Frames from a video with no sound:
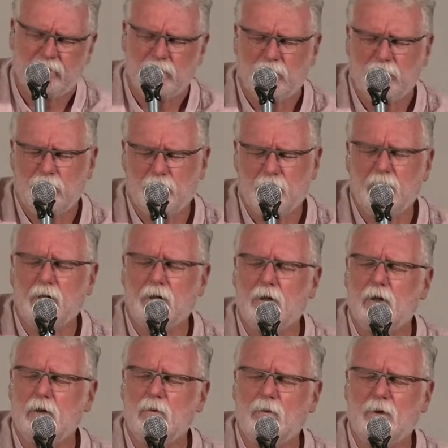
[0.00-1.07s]
When
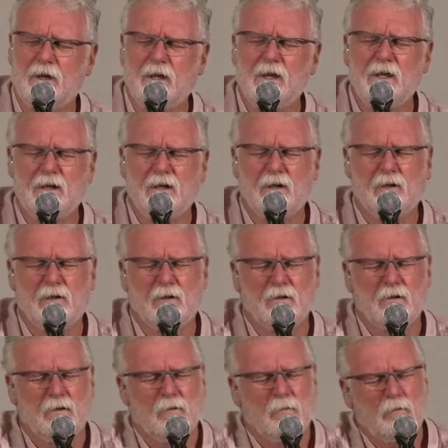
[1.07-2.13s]
I wake,
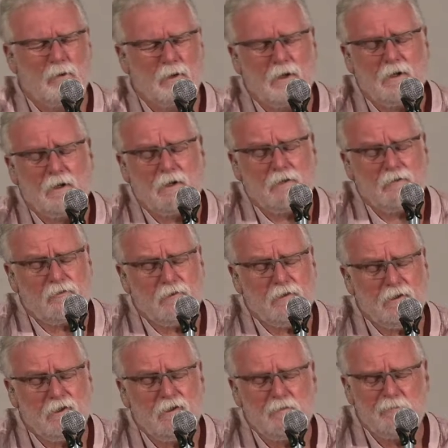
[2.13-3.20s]
when I
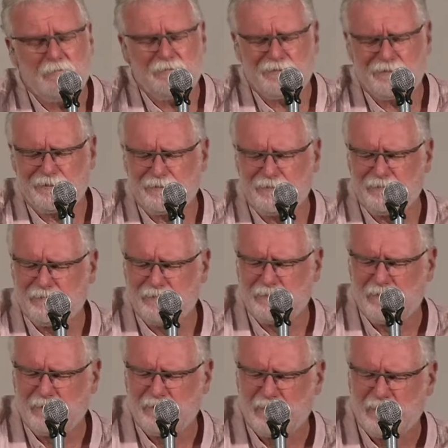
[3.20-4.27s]
sleep,
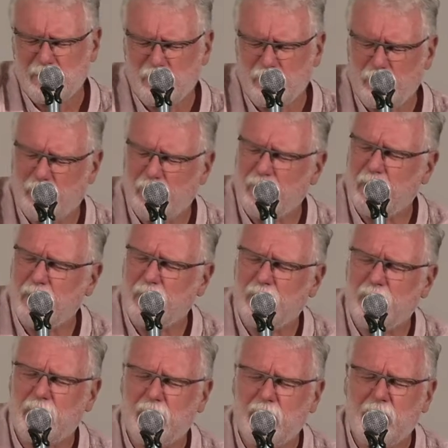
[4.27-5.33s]
when I
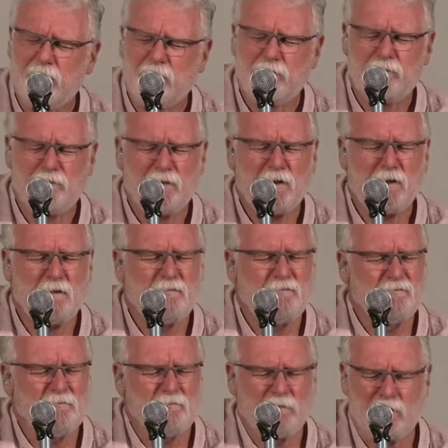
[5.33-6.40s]
laugh
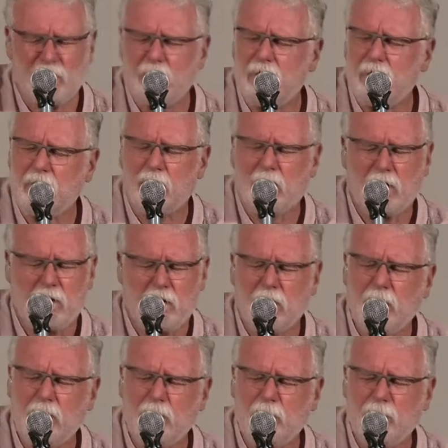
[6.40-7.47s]
and when
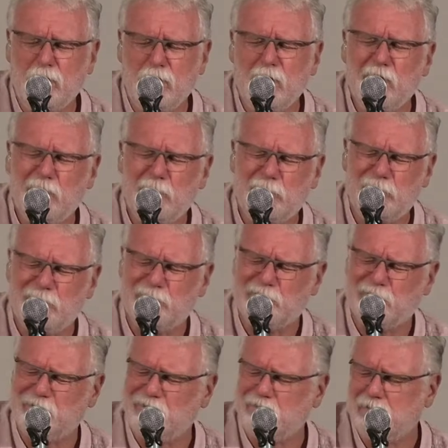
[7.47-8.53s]
I weep,
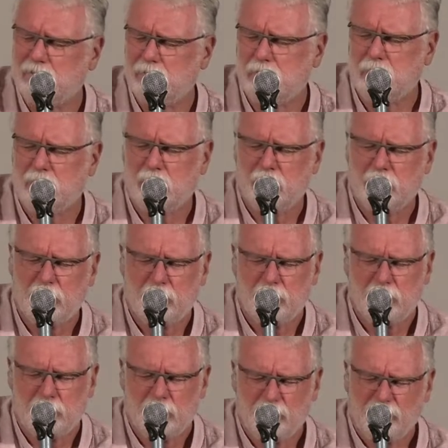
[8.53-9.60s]

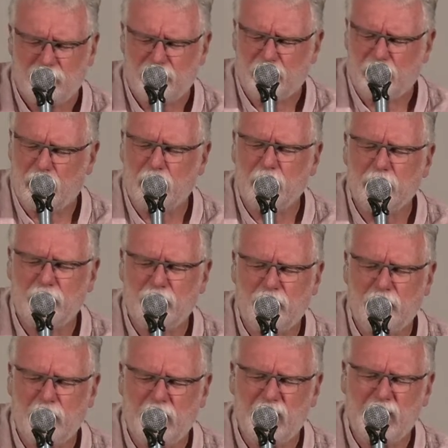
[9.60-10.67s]
when storms
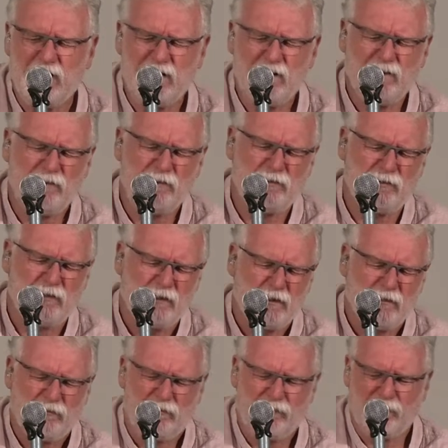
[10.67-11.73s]
rage,
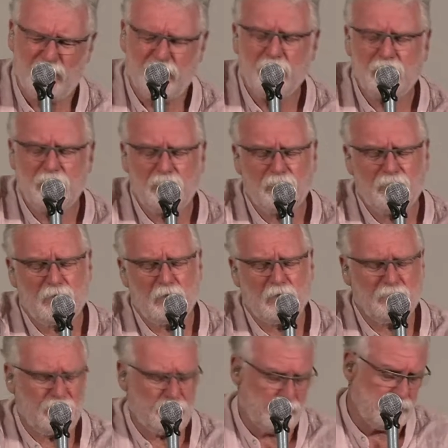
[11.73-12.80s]
friends
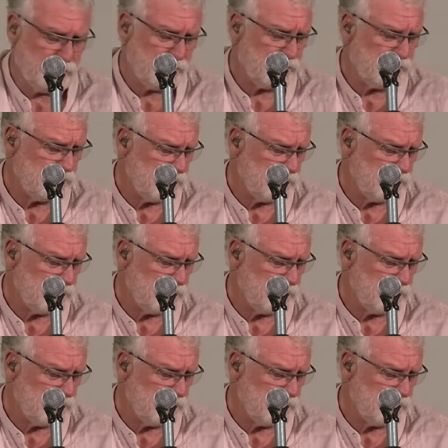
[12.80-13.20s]
falter,